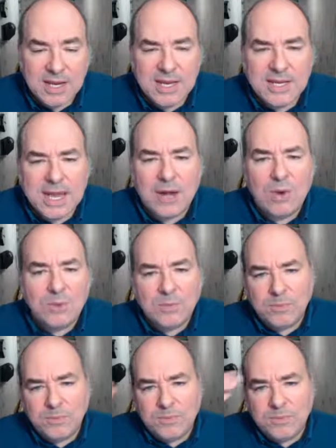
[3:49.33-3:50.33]
Now,
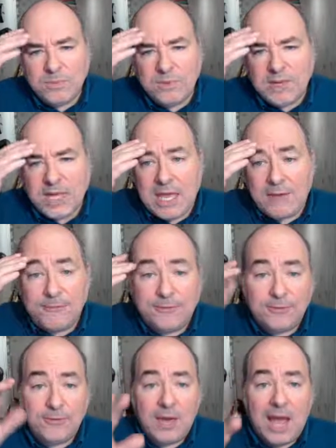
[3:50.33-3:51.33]

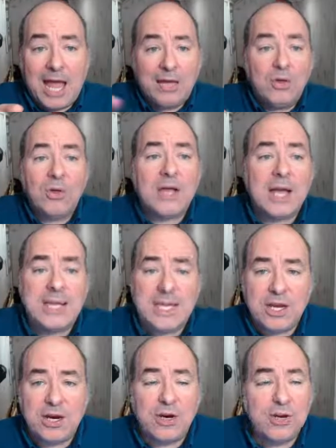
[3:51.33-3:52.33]
if I look on
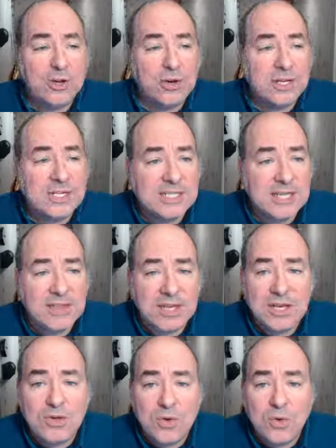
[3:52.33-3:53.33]
here, you're going to see that
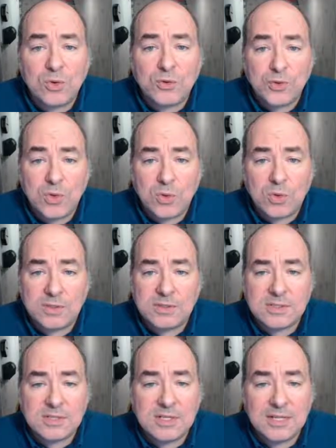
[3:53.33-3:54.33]
in Google
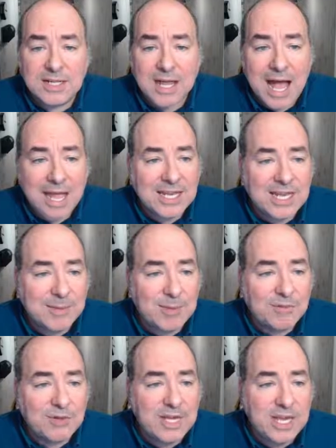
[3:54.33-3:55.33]
Tools, I could come
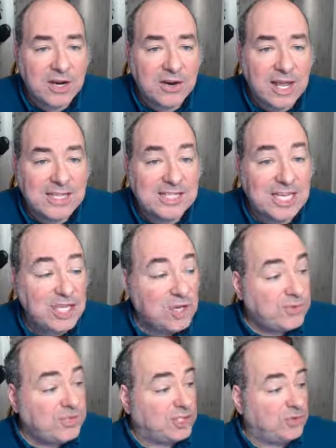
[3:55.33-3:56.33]
over here and say
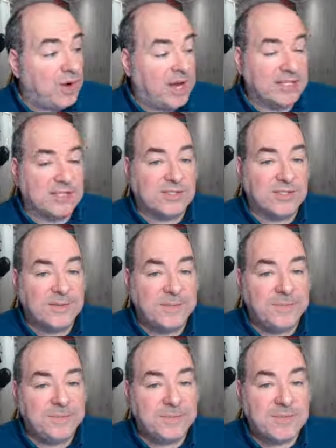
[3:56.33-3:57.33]
usage rights.
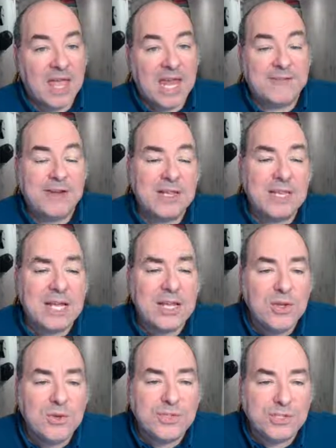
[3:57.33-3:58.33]
And if I click on
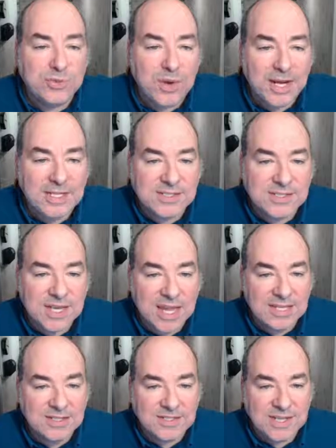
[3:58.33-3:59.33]
usage rights
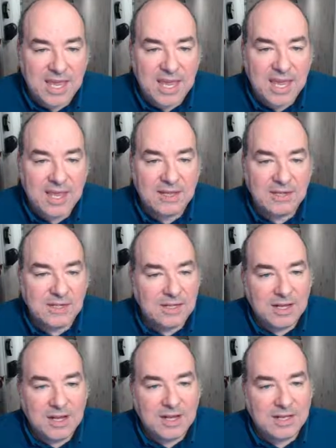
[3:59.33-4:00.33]
and say
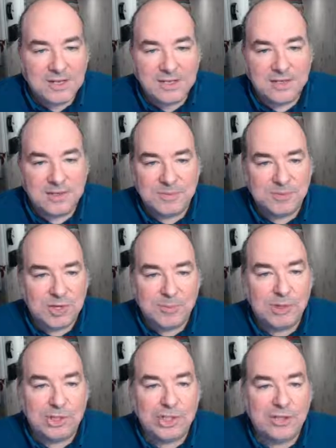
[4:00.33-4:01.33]

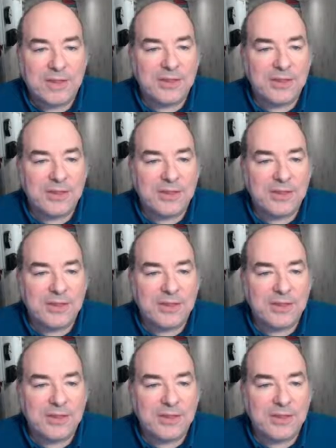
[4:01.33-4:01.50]
commercial and other